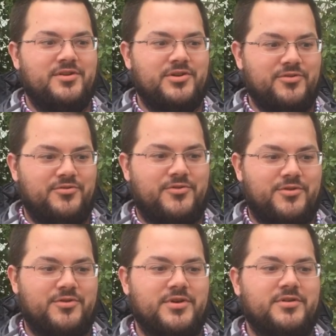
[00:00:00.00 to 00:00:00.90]
you go
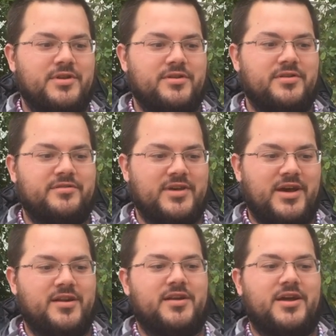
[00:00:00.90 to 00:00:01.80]
forward and
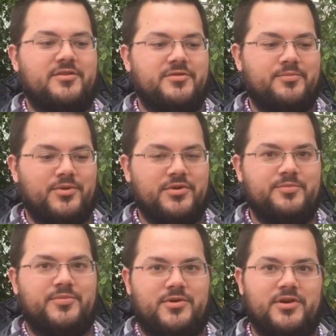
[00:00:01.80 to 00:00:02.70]
design kind of a
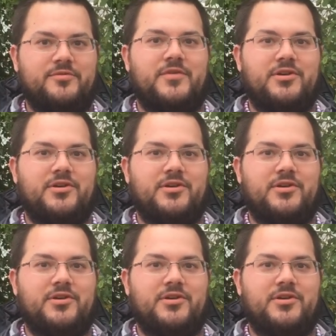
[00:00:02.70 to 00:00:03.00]
bullet point,